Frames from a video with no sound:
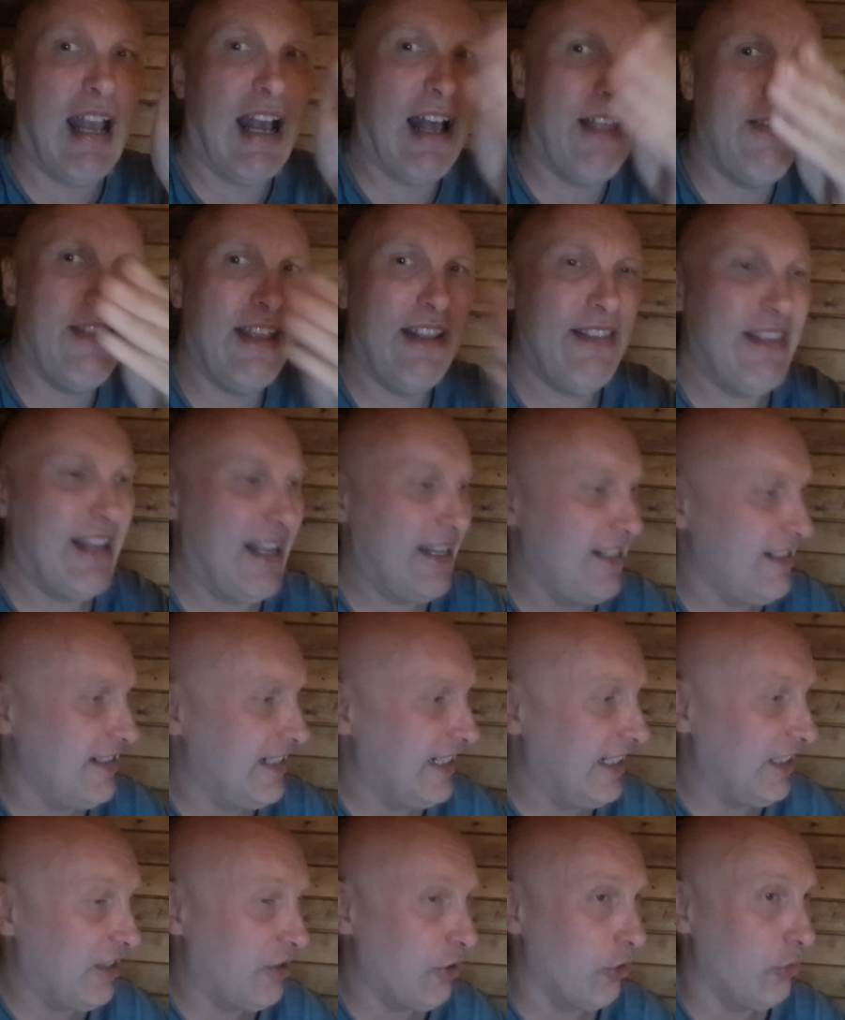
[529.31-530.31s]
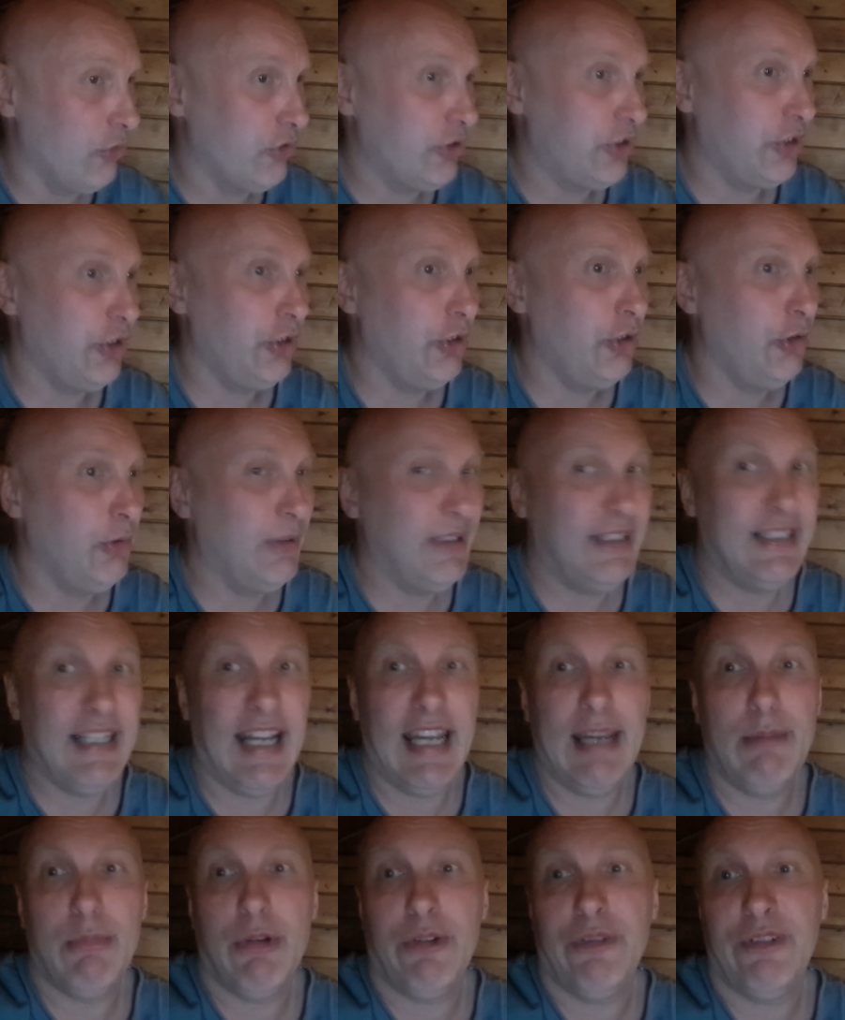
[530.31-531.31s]
And then it goes to
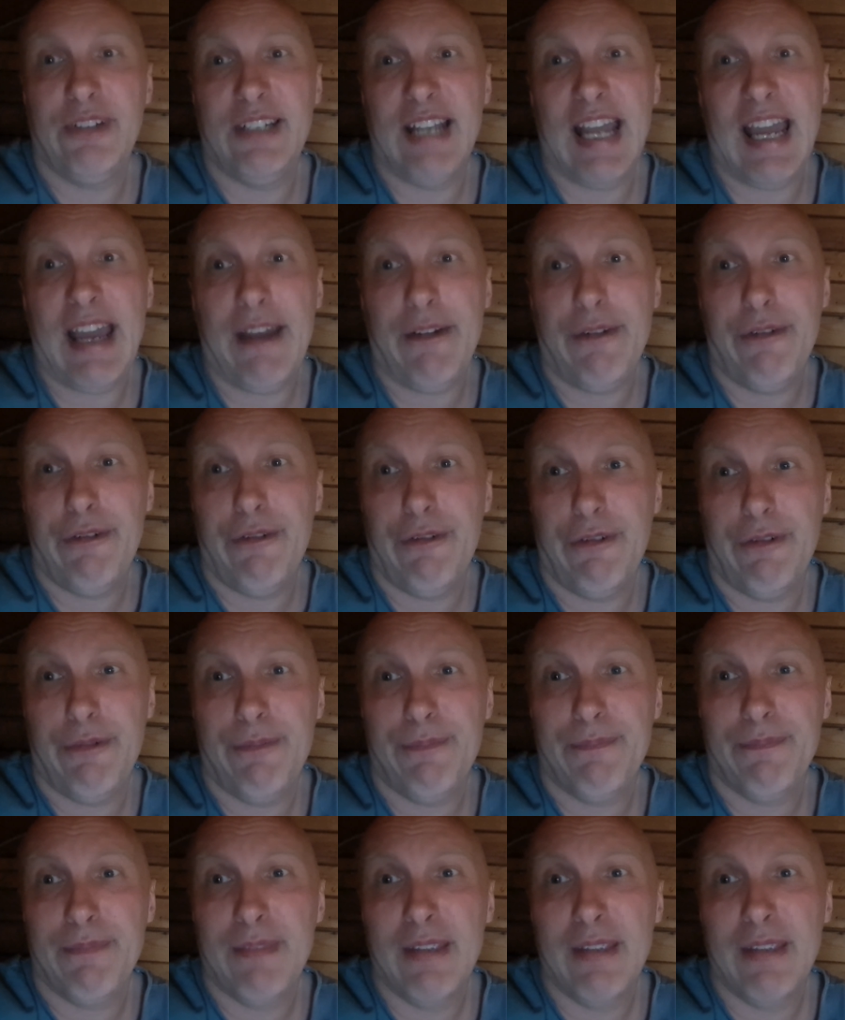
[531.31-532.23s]
Dame of Death,